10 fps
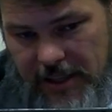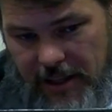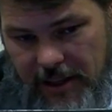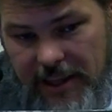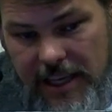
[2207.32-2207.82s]

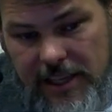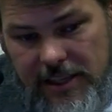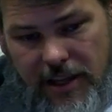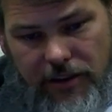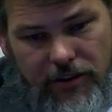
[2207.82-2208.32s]
that the
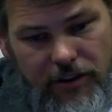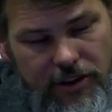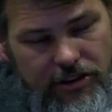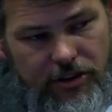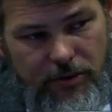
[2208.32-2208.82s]
central
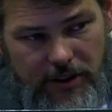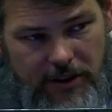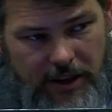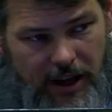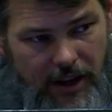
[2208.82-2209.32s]
issue in
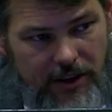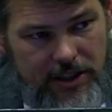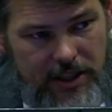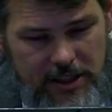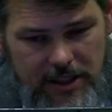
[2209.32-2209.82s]

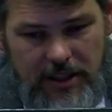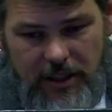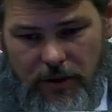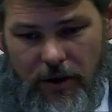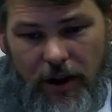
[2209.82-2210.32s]
theology is
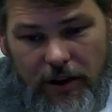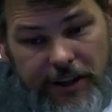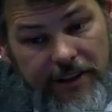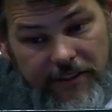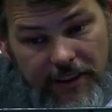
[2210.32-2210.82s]
the
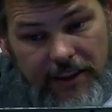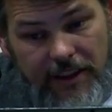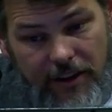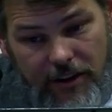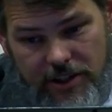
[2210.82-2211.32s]
equality of the
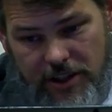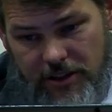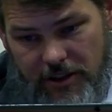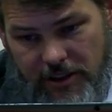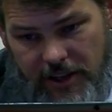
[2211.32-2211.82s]
theologian
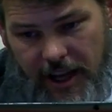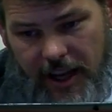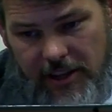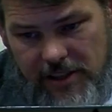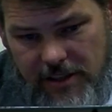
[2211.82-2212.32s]
to her
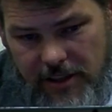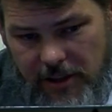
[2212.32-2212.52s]
task,